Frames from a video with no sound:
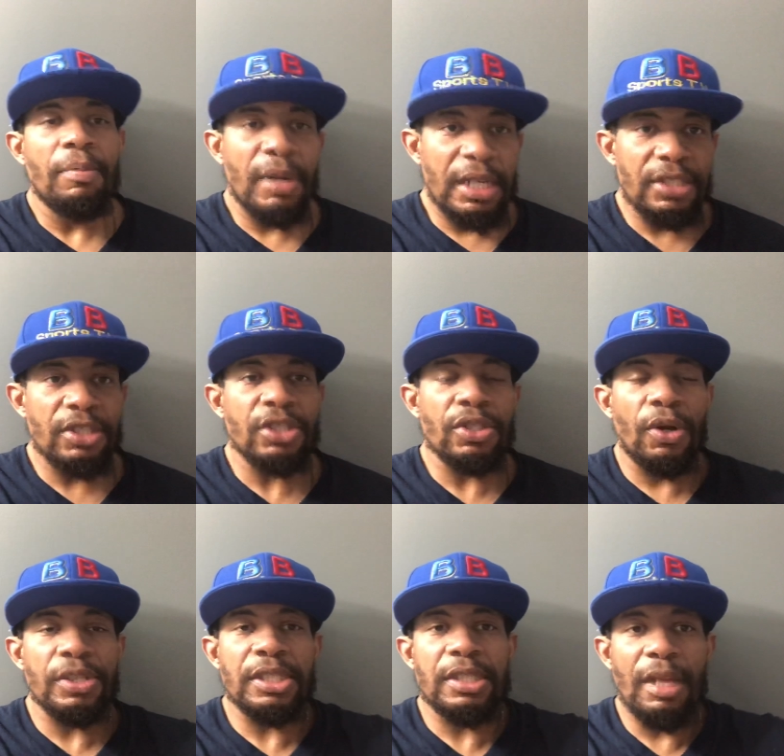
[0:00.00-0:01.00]
but he just
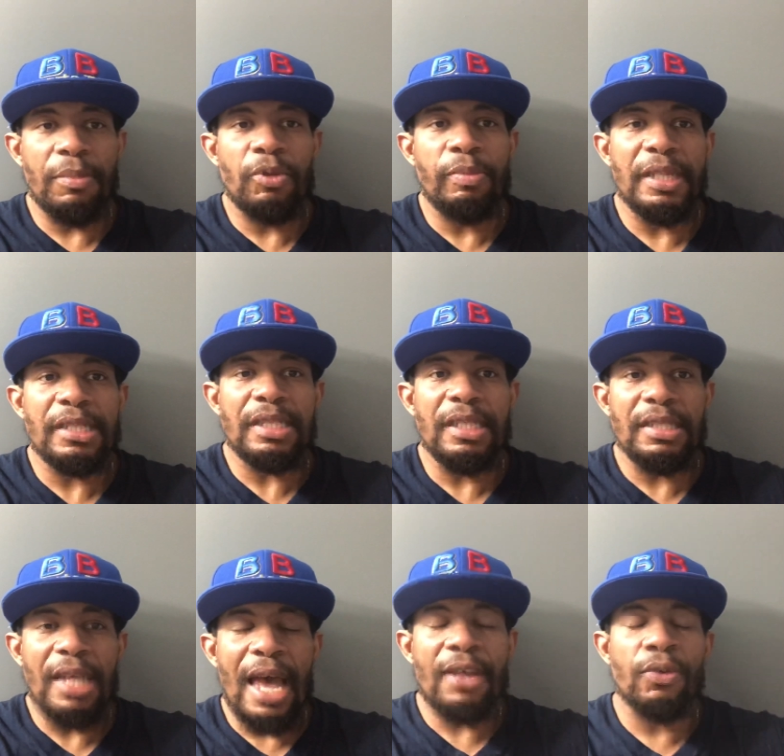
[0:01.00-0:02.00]
lost his WBC
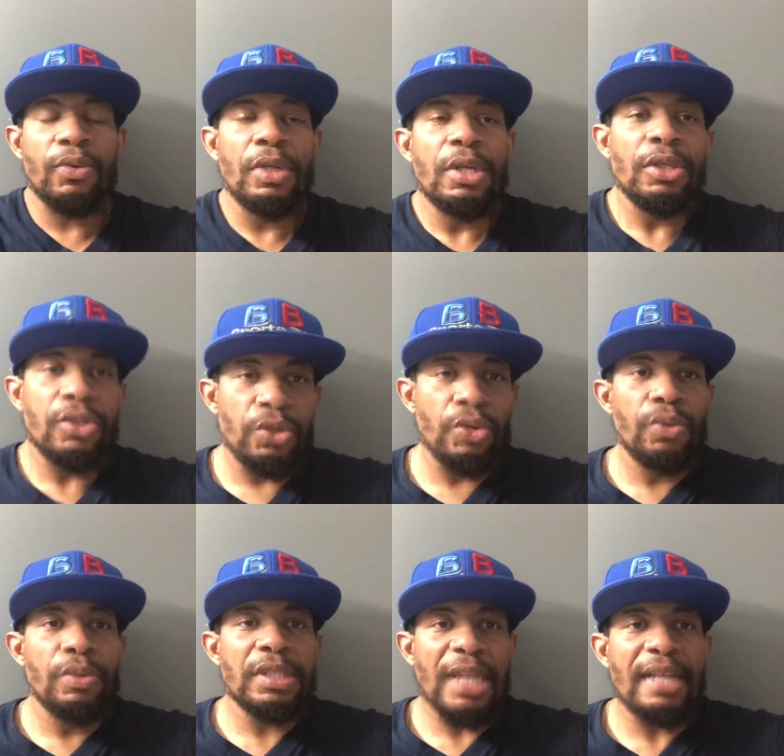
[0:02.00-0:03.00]
title
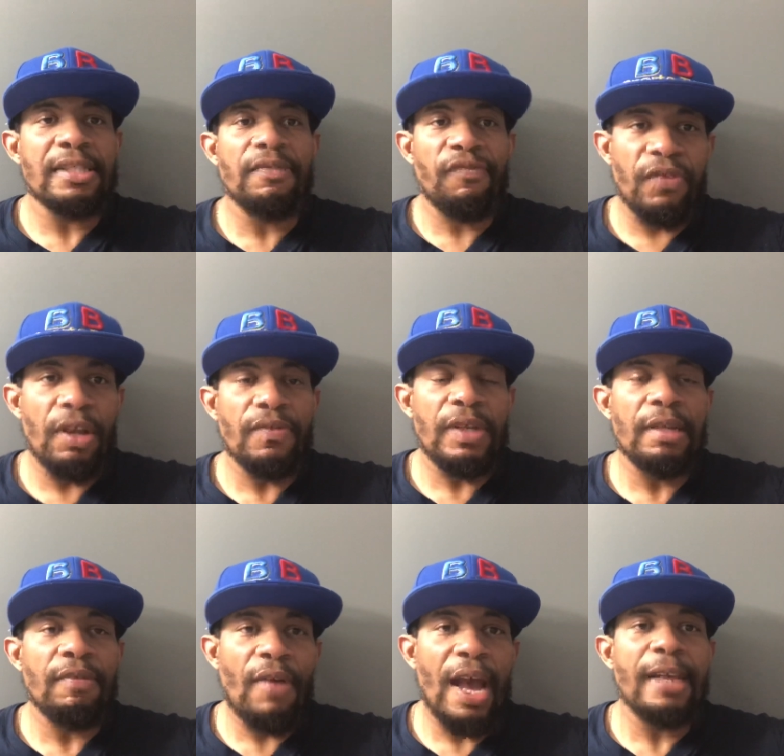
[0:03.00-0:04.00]
to Tyson
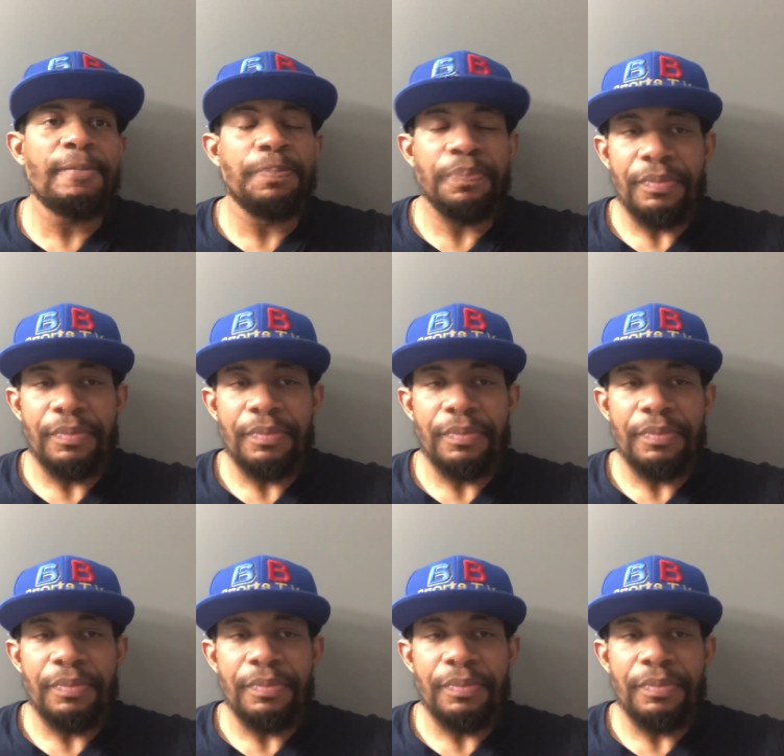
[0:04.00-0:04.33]
Fury, right?